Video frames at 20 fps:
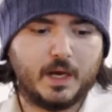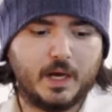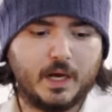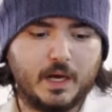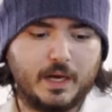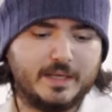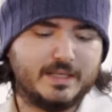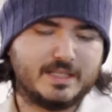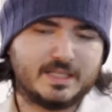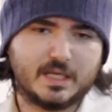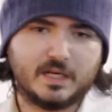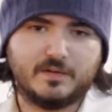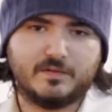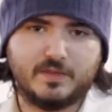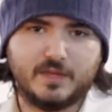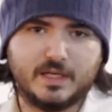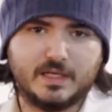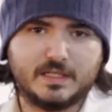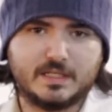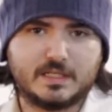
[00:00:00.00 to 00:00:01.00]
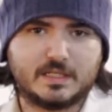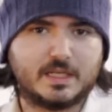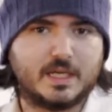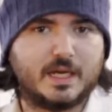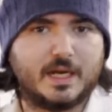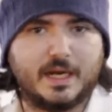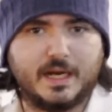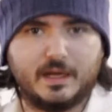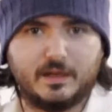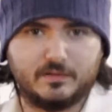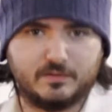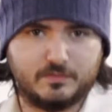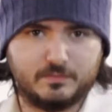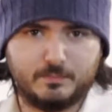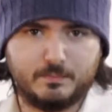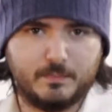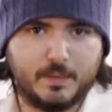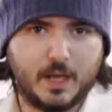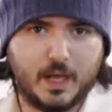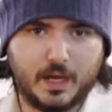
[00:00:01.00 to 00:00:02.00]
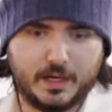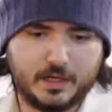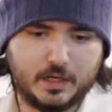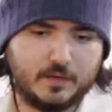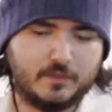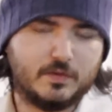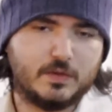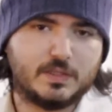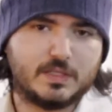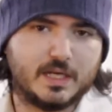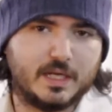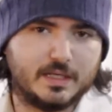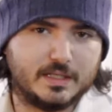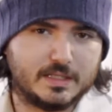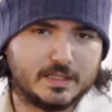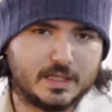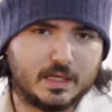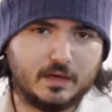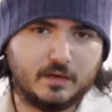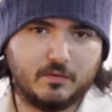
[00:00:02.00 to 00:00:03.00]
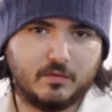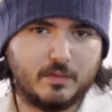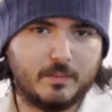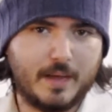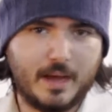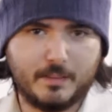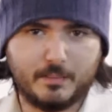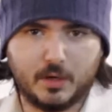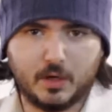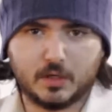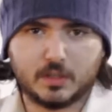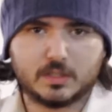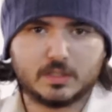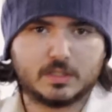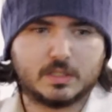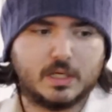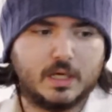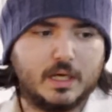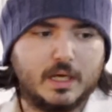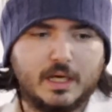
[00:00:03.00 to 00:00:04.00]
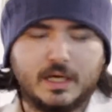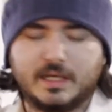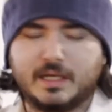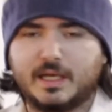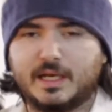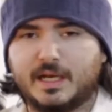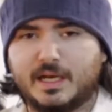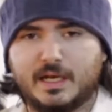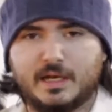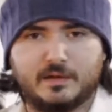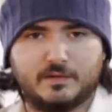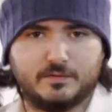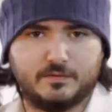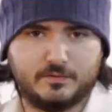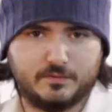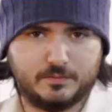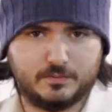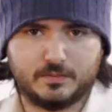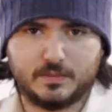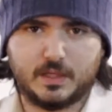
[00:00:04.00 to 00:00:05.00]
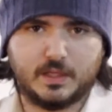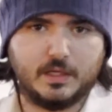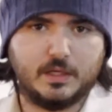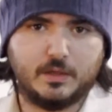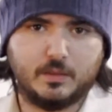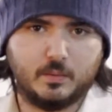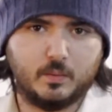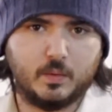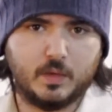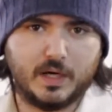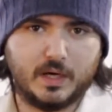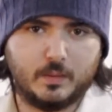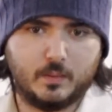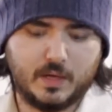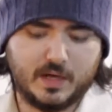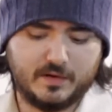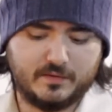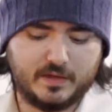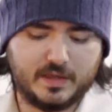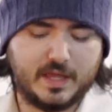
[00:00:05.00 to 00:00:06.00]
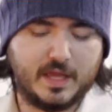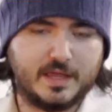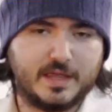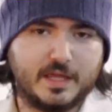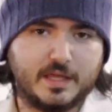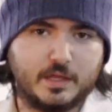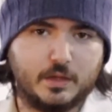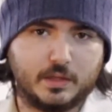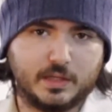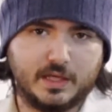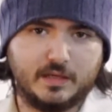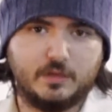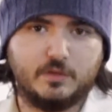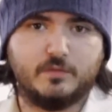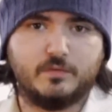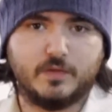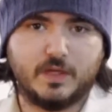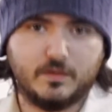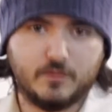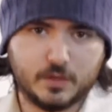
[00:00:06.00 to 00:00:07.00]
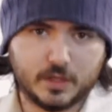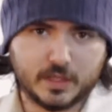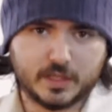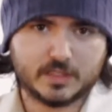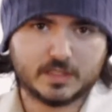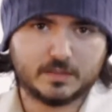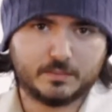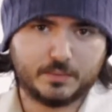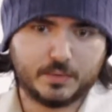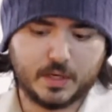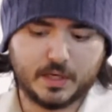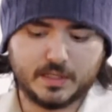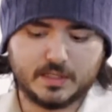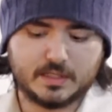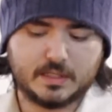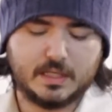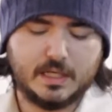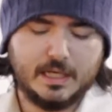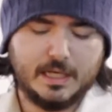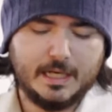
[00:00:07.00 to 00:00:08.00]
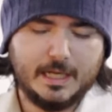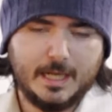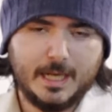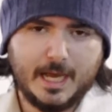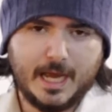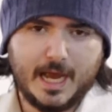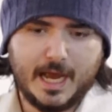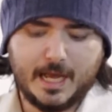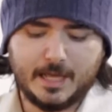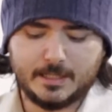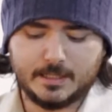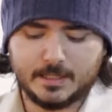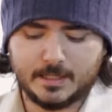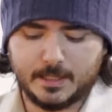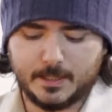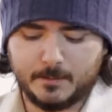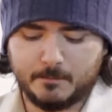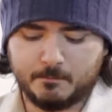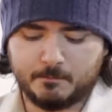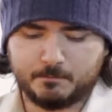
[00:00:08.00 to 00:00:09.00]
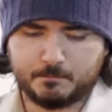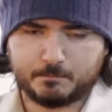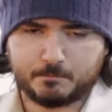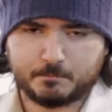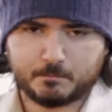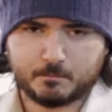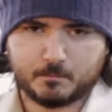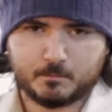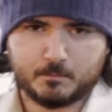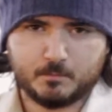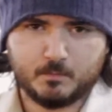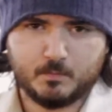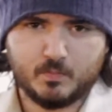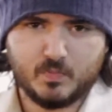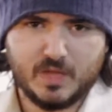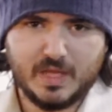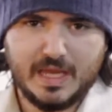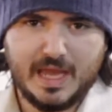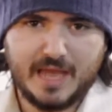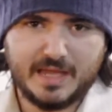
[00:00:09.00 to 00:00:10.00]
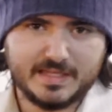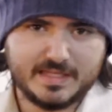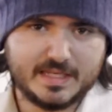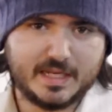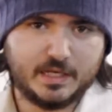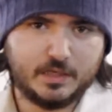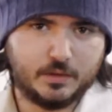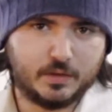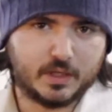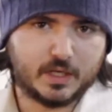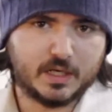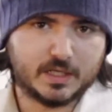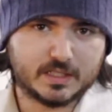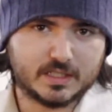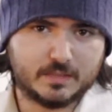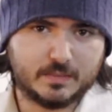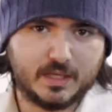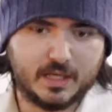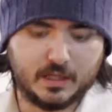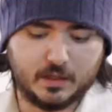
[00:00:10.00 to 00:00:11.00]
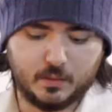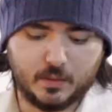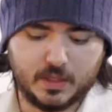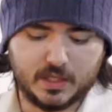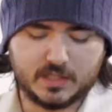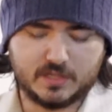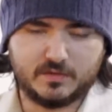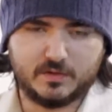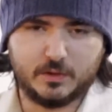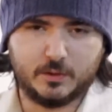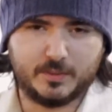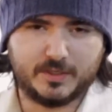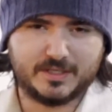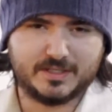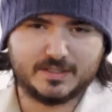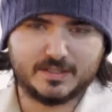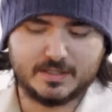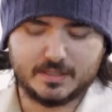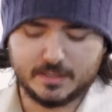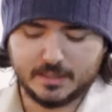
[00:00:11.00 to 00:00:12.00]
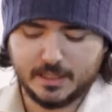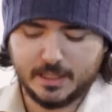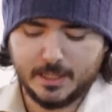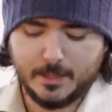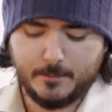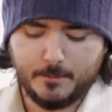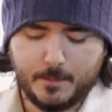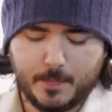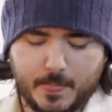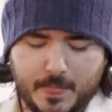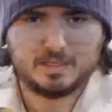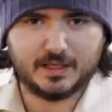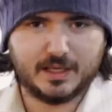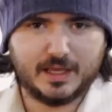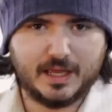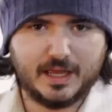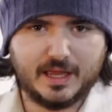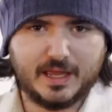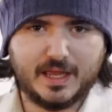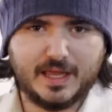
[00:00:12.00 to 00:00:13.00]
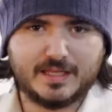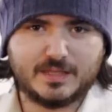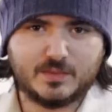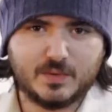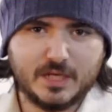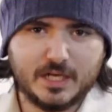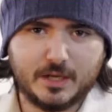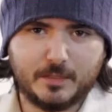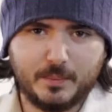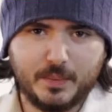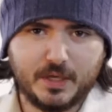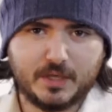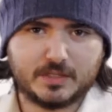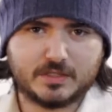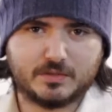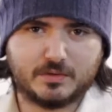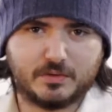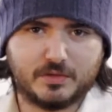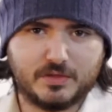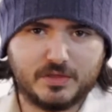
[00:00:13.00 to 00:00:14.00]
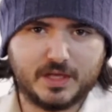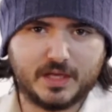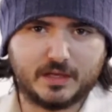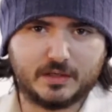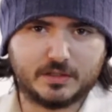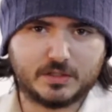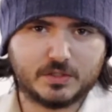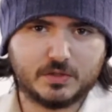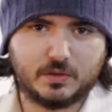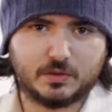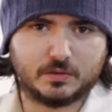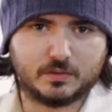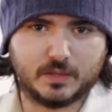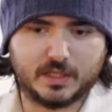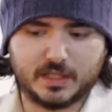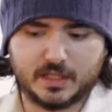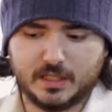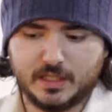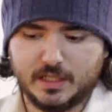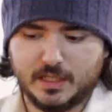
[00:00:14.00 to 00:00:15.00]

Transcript: instead of this, can I have blah? You know, if you say instead of the matte box, can I have, you know, whatever, then they'll give you a custom price and send you the custom kit that works for you, because it's really a personal thing, a shoulder rig.